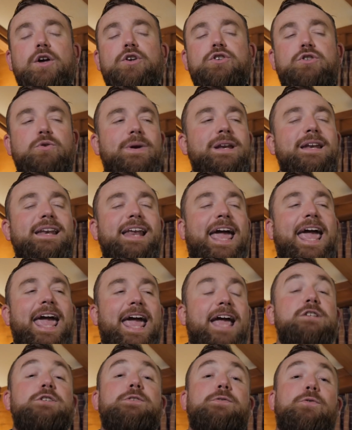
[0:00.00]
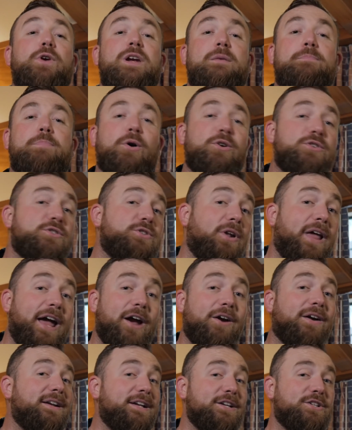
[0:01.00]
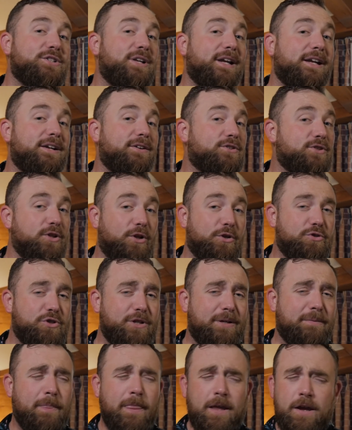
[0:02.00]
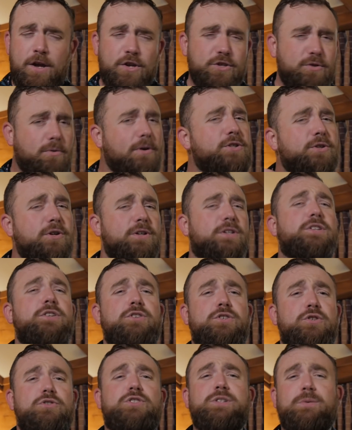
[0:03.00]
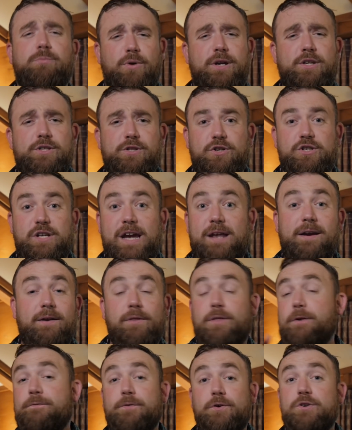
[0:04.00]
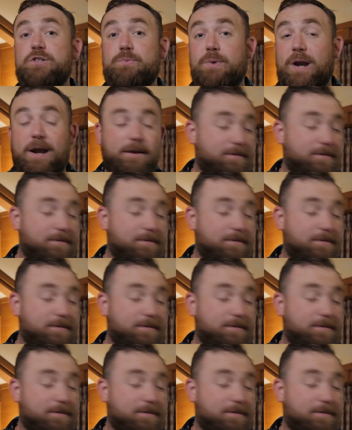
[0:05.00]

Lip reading: So we need a hands-free personal air conditioning solution. So I started to do some research, and the first one